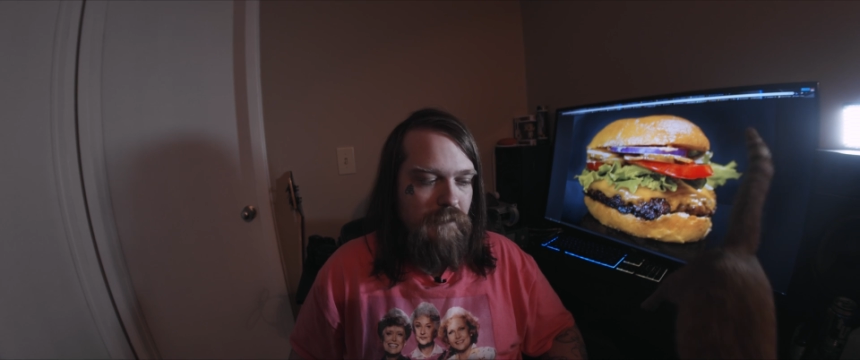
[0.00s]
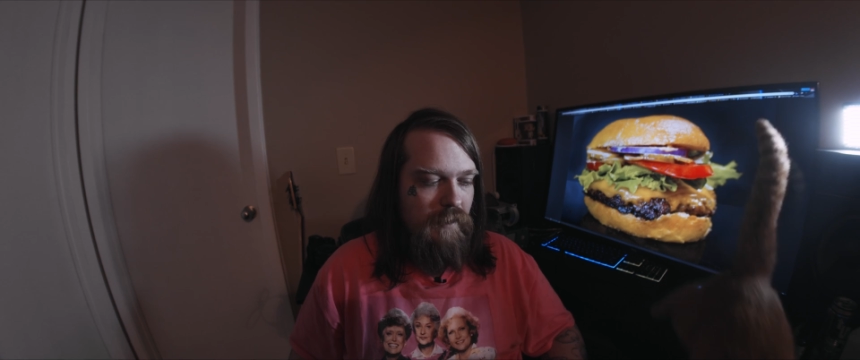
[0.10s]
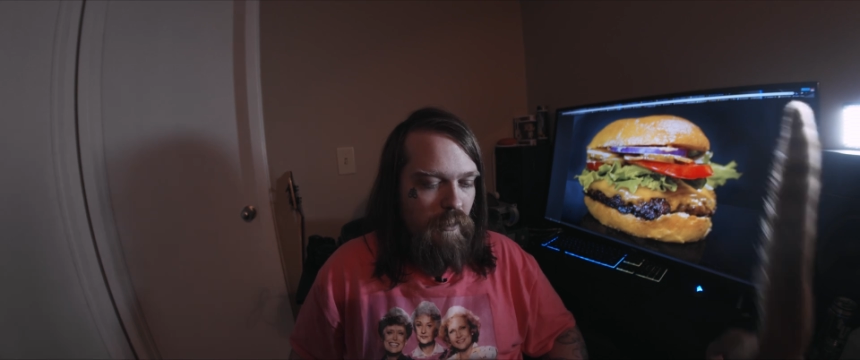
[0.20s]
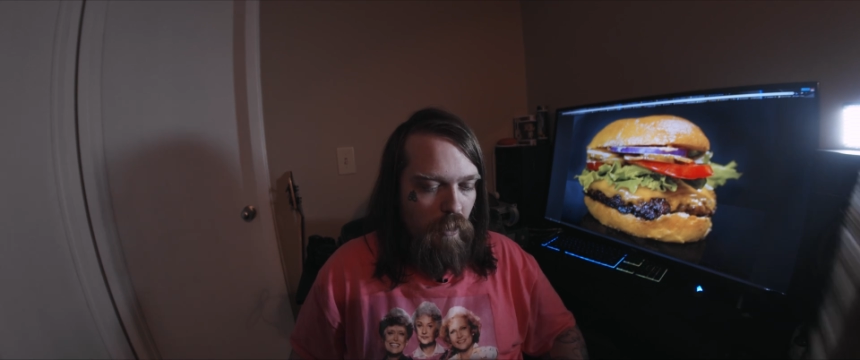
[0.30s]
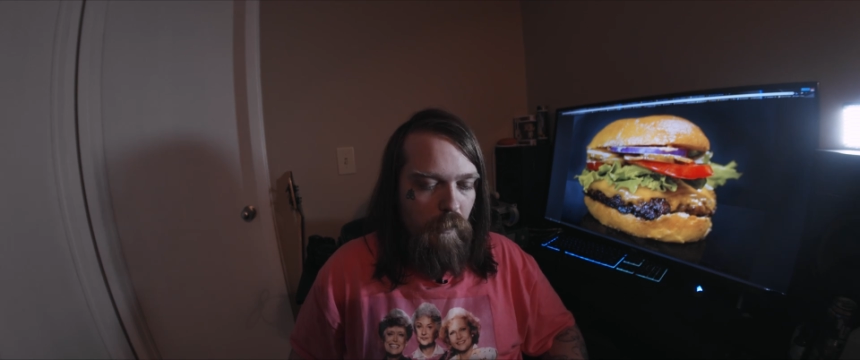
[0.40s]

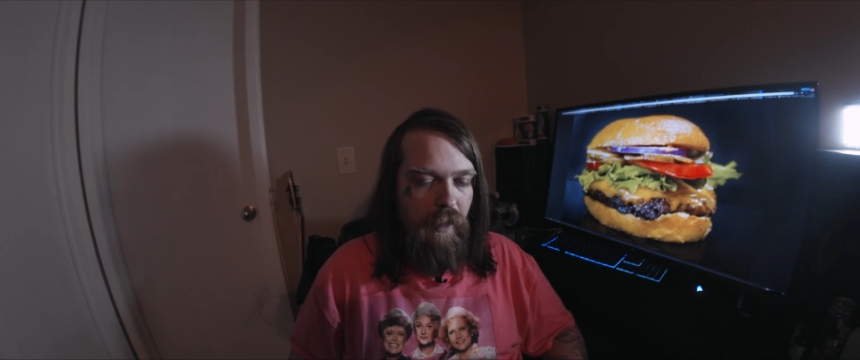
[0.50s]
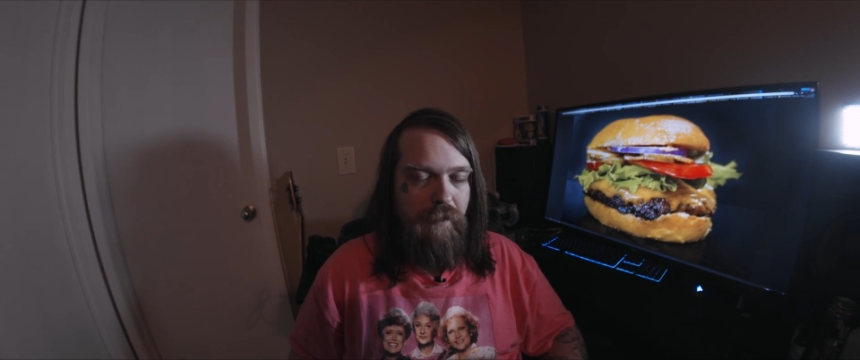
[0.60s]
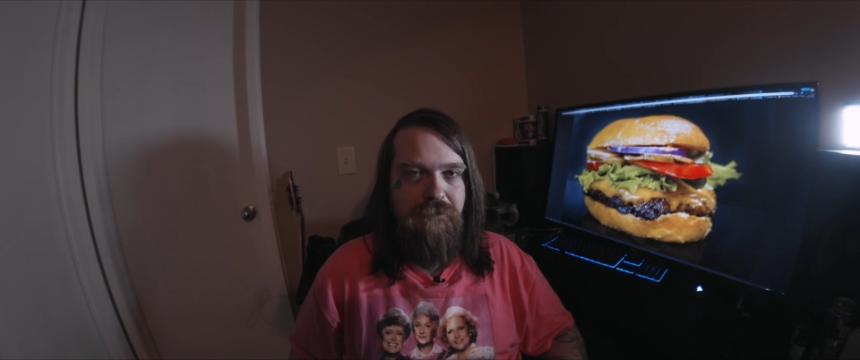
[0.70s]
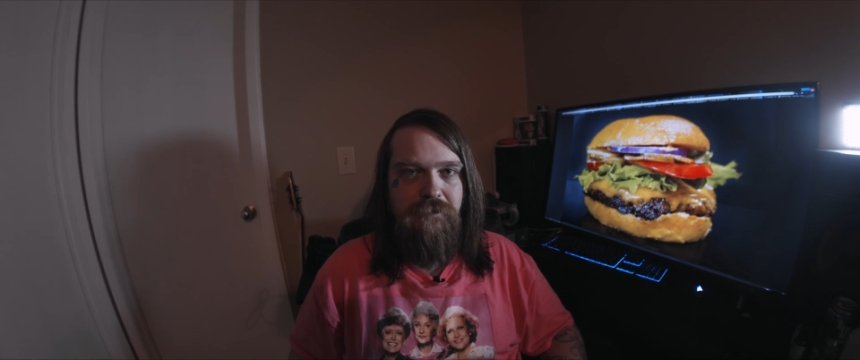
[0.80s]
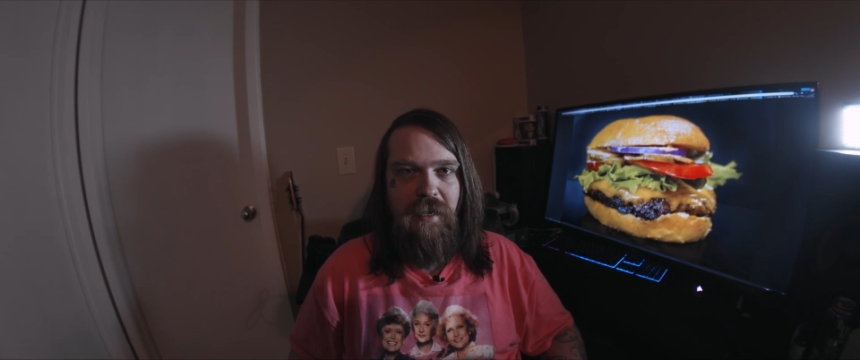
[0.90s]
Now go away.
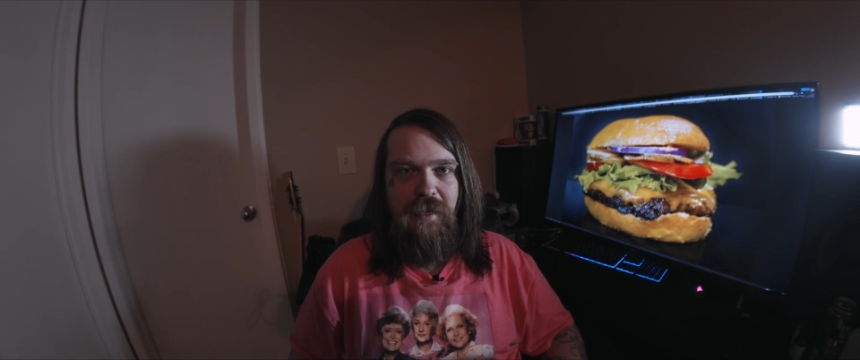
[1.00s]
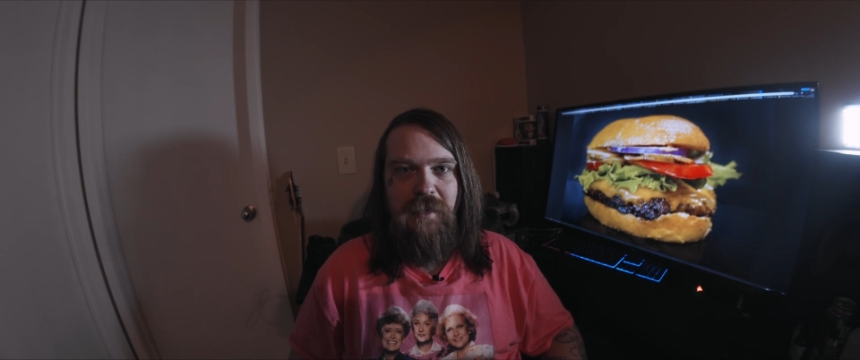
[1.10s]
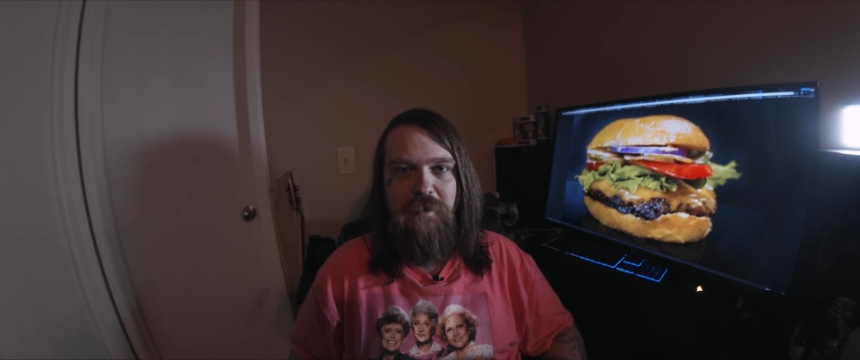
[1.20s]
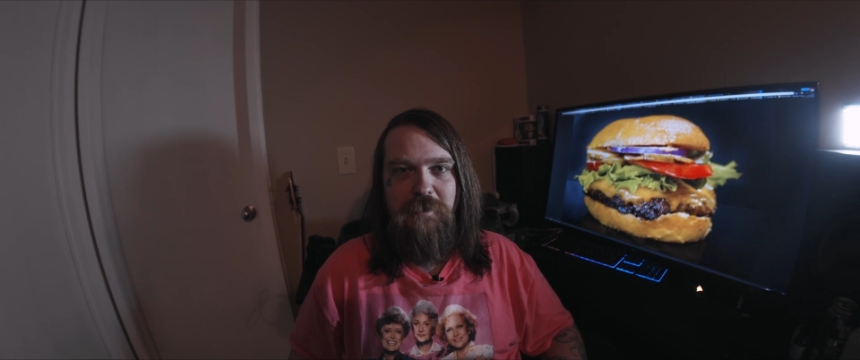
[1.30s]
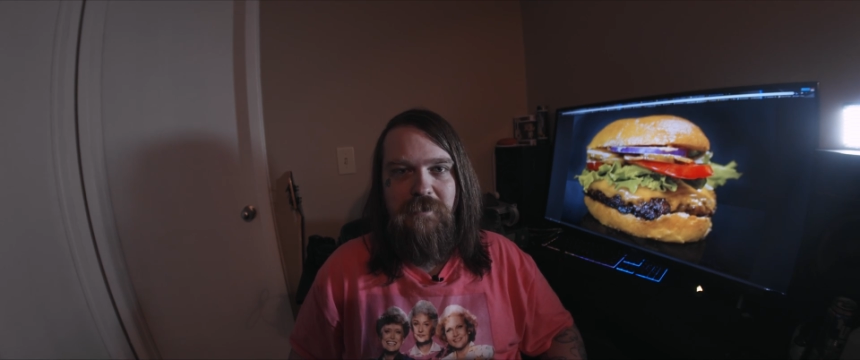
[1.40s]
Thank
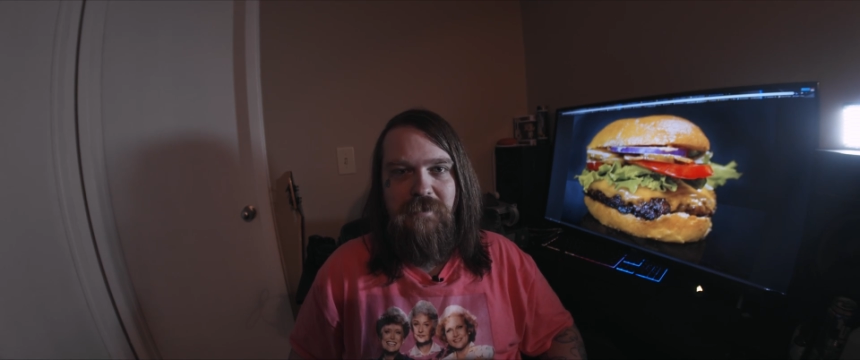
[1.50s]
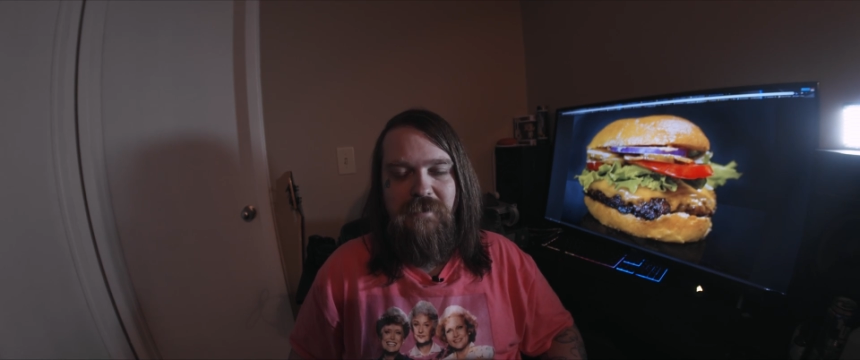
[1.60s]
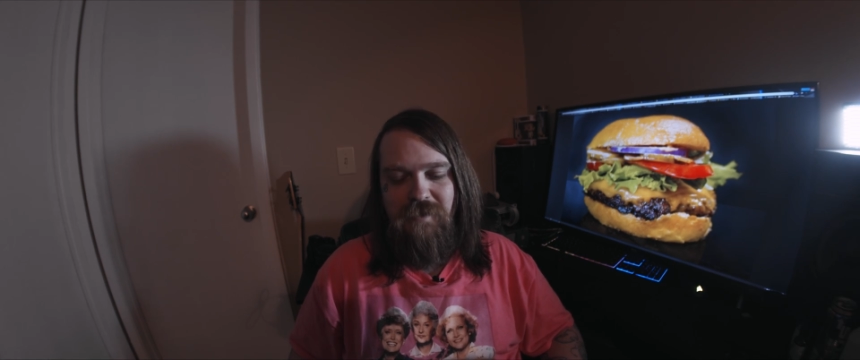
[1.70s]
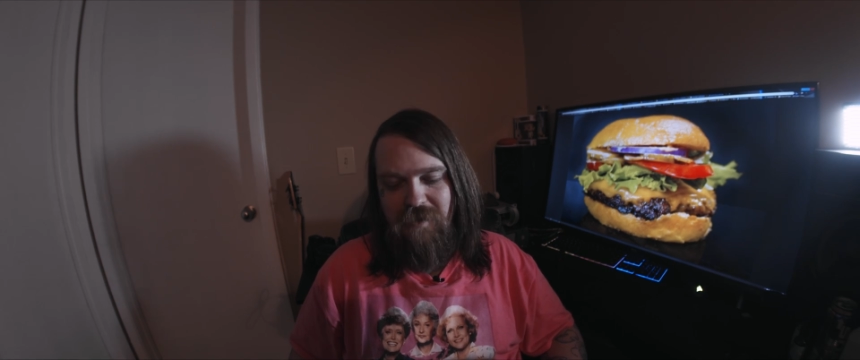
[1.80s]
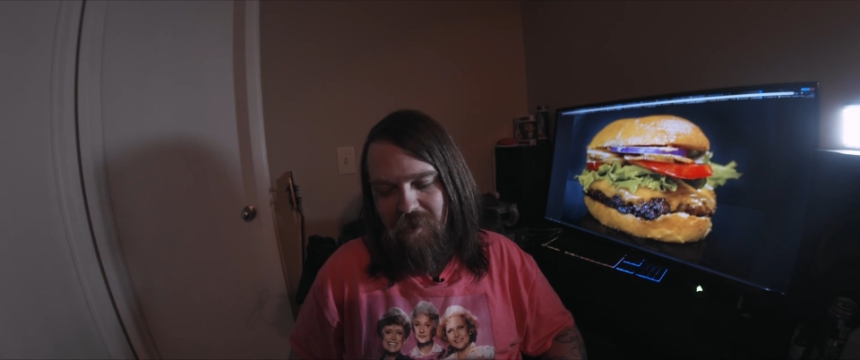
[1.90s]
you.
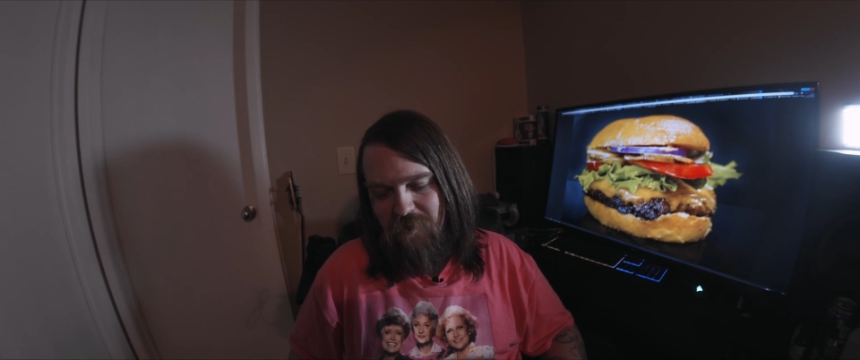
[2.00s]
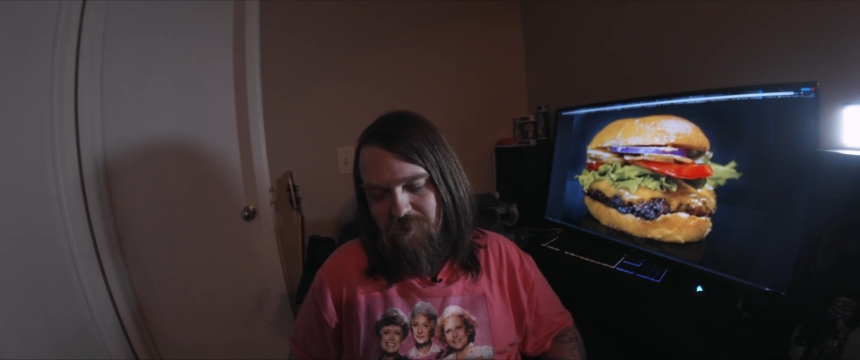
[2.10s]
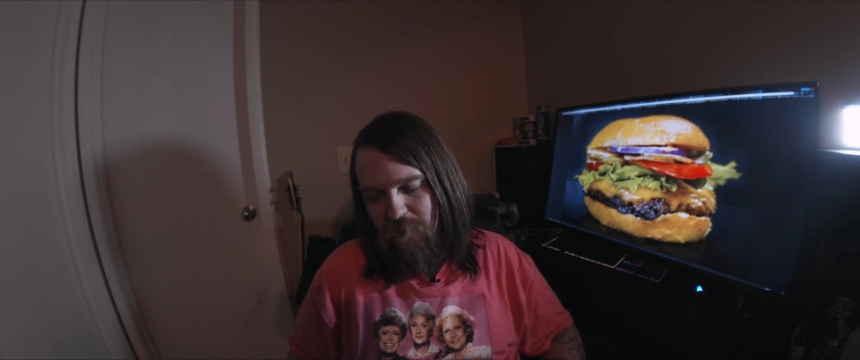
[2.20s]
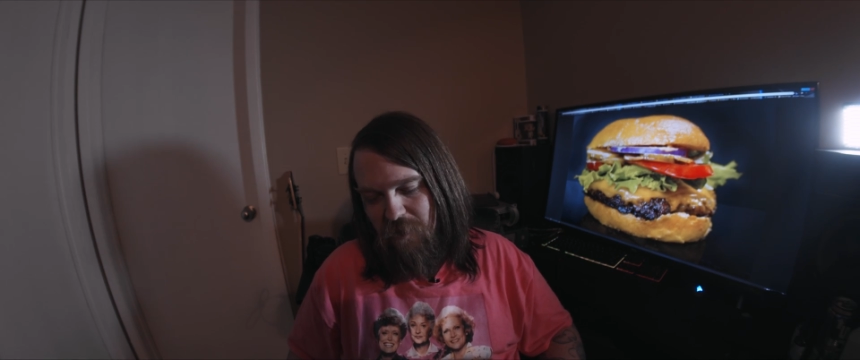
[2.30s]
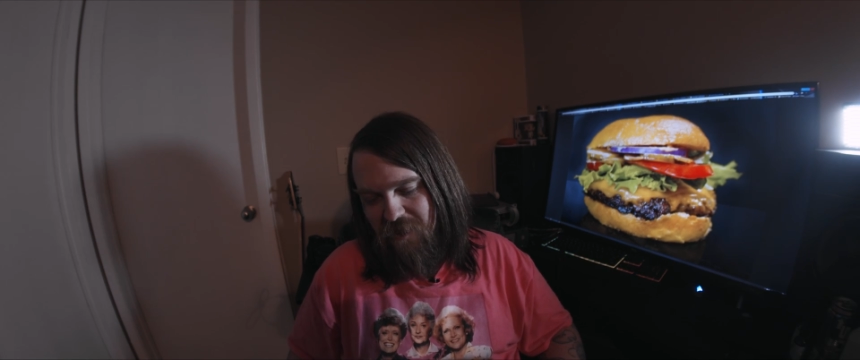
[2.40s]
Thank you
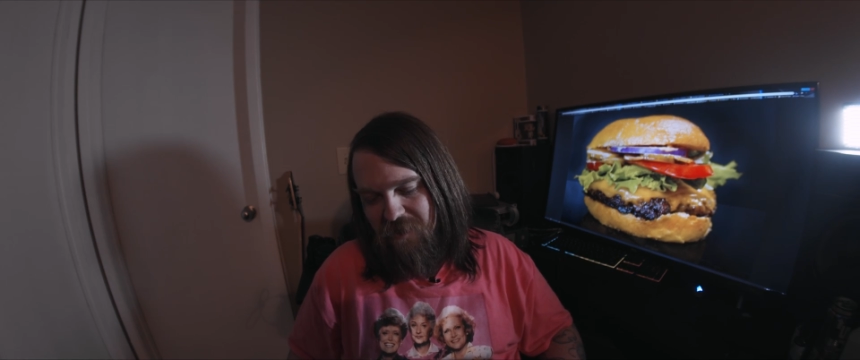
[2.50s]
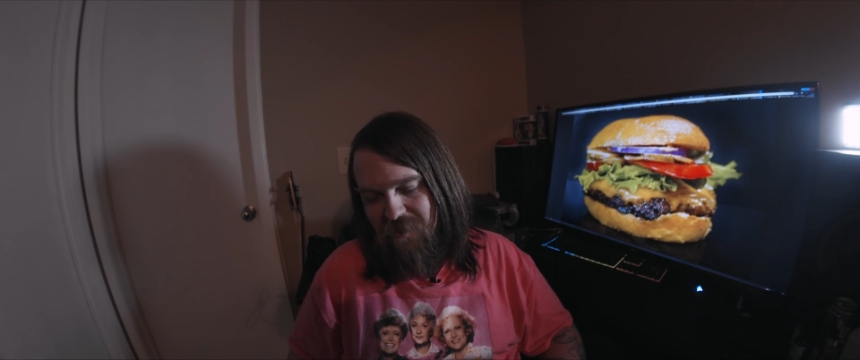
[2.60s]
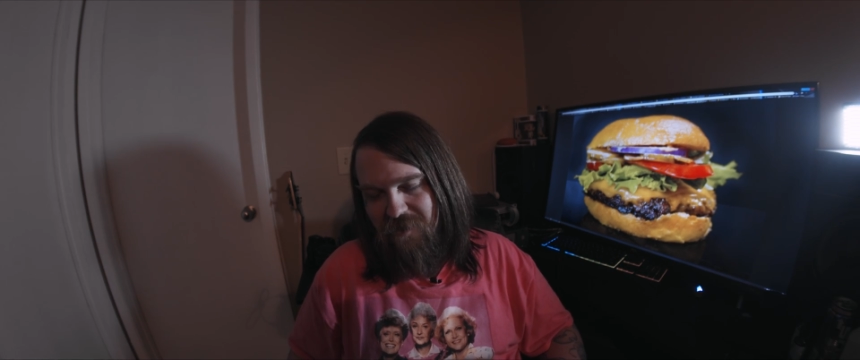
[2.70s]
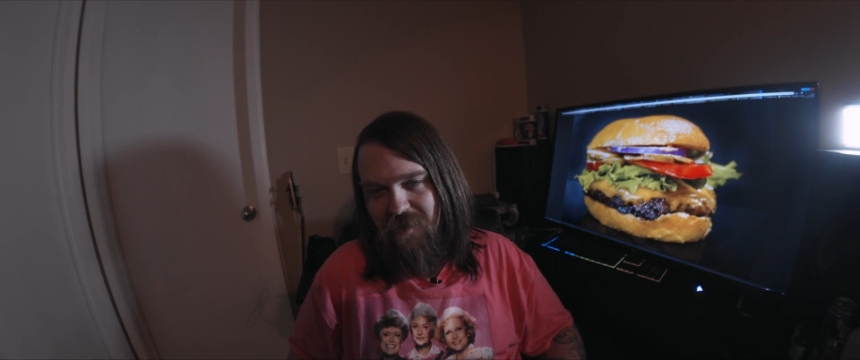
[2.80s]
so much.